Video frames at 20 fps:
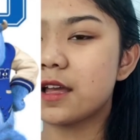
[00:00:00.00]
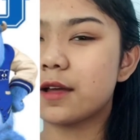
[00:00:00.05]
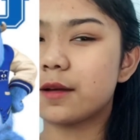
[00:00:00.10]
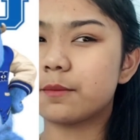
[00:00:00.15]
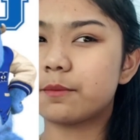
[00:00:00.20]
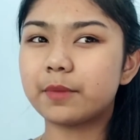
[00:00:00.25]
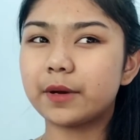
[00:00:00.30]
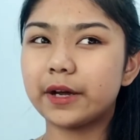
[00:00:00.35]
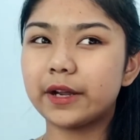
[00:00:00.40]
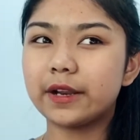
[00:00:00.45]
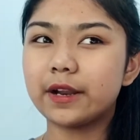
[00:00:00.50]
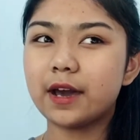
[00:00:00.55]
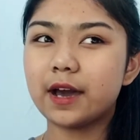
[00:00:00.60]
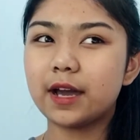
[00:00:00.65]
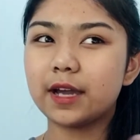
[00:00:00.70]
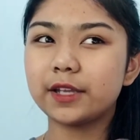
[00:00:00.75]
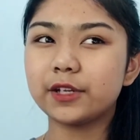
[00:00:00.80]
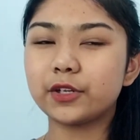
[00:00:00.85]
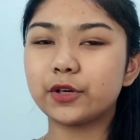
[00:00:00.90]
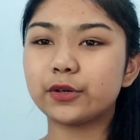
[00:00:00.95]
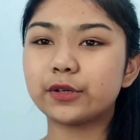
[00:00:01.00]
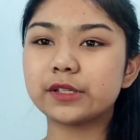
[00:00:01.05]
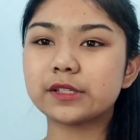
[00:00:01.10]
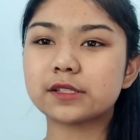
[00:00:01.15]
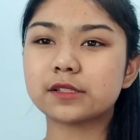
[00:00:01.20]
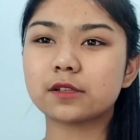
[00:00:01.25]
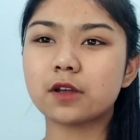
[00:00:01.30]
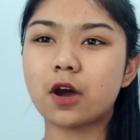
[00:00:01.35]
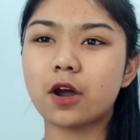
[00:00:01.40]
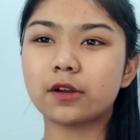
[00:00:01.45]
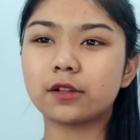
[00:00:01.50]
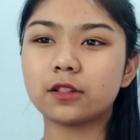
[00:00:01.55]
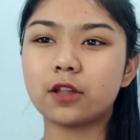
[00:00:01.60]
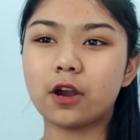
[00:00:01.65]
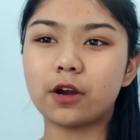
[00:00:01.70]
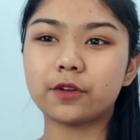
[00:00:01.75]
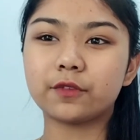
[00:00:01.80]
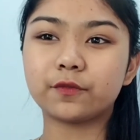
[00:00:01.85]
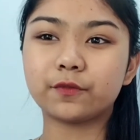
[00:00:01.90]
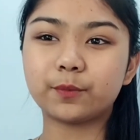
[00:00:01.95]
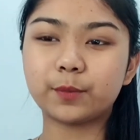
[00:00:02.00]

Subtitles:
but I noticed not a lot of